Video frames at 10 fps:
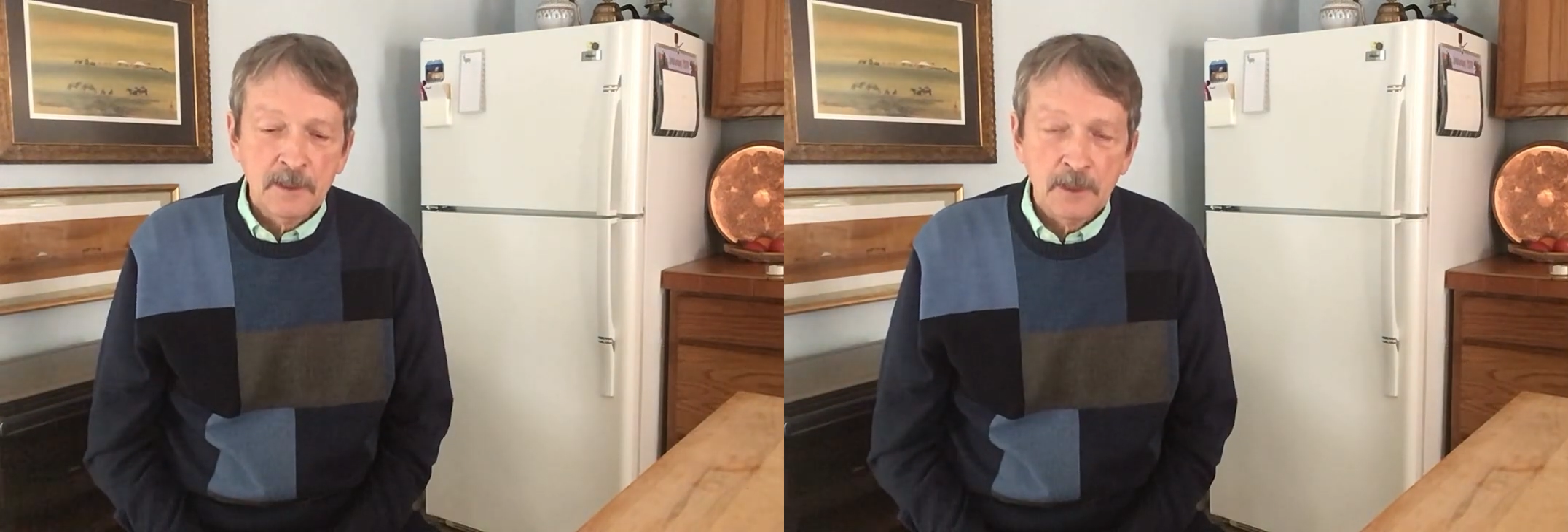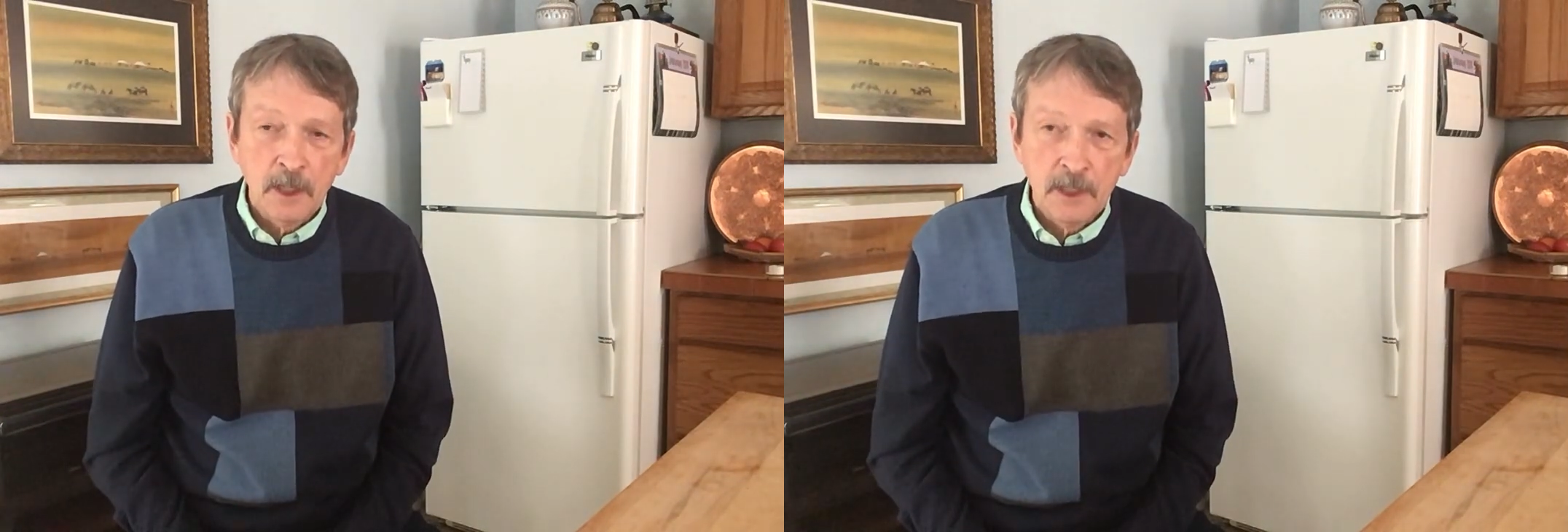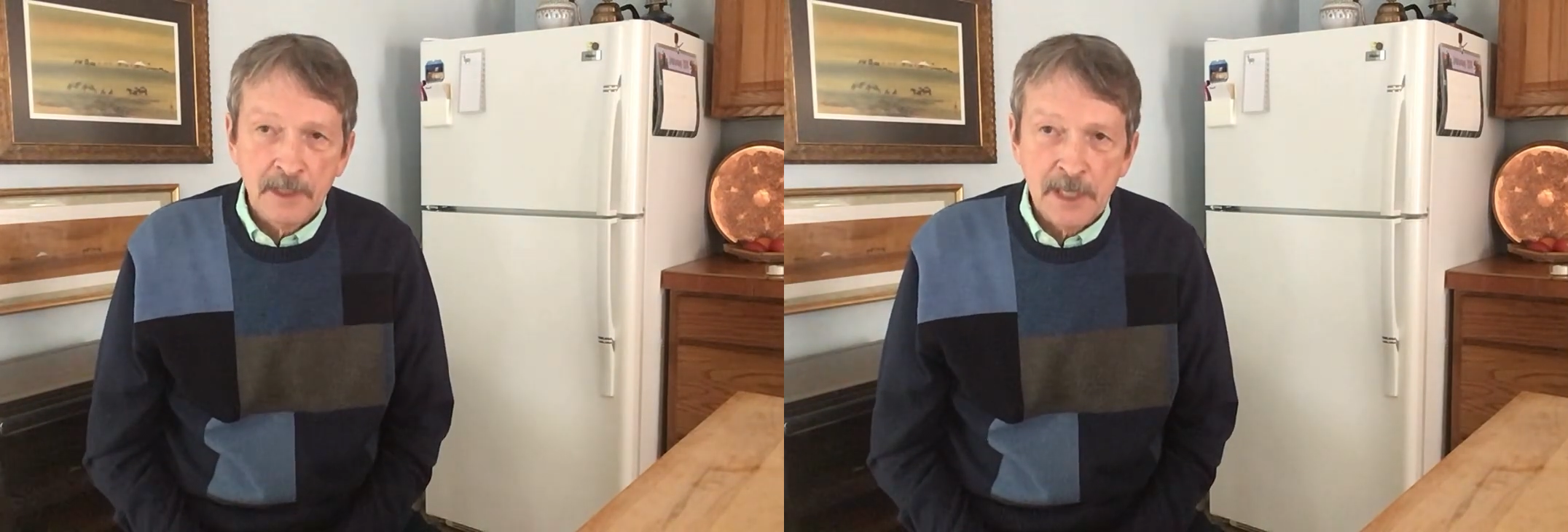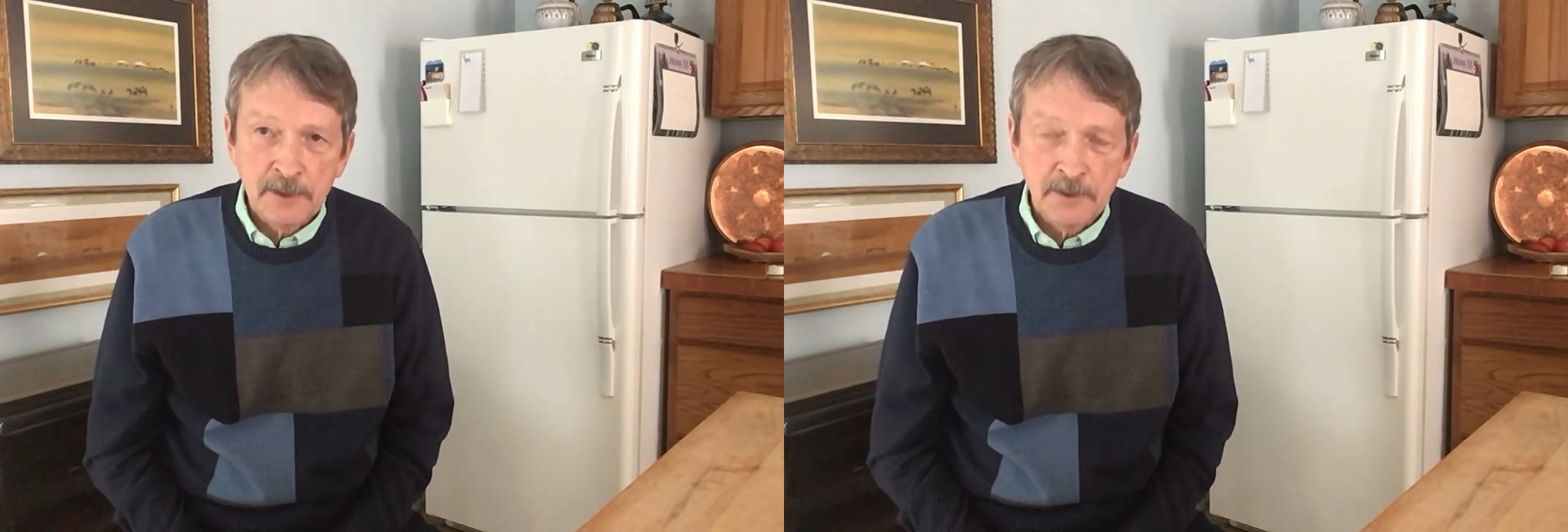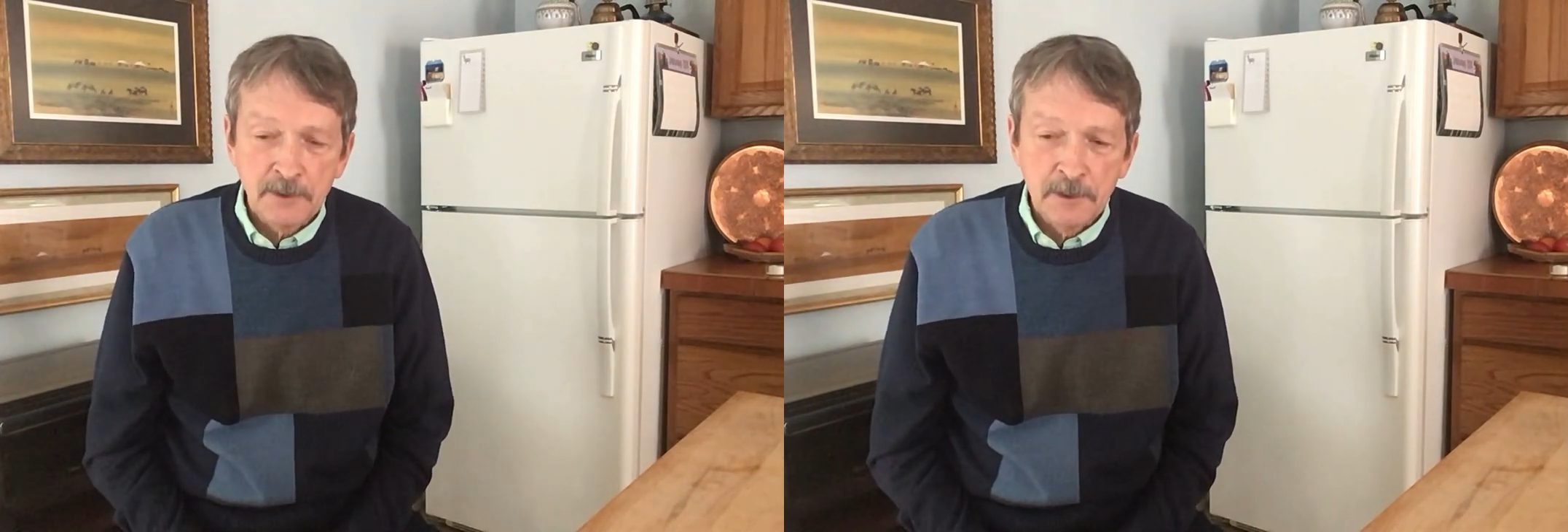God
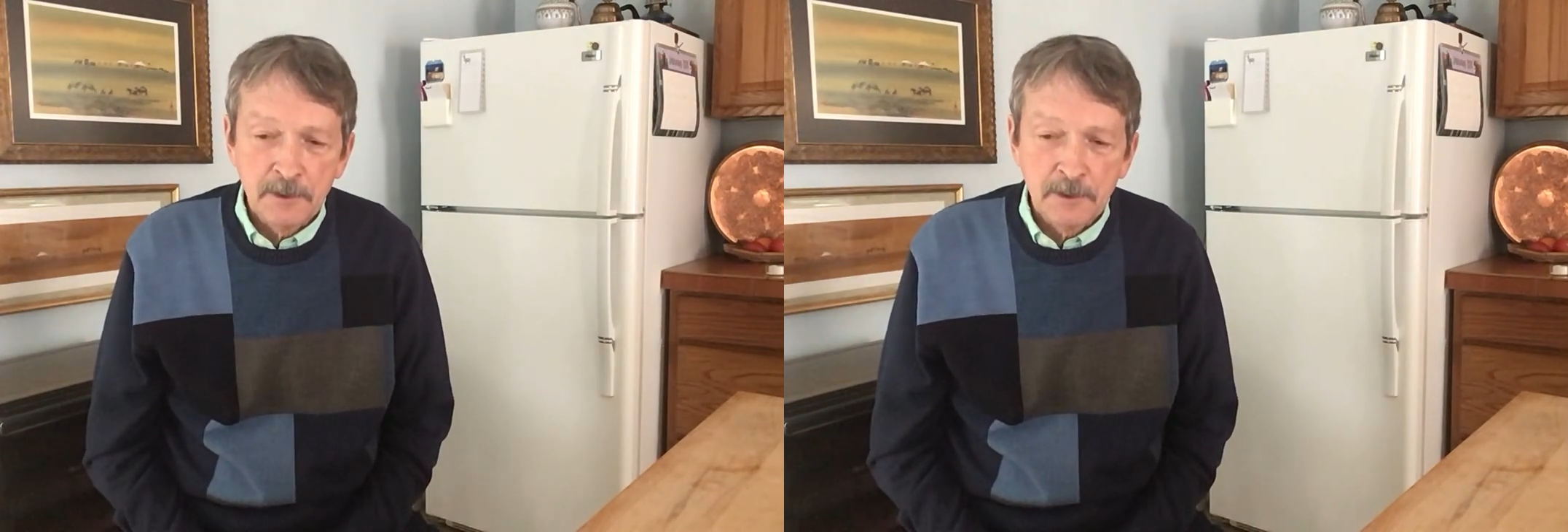answered.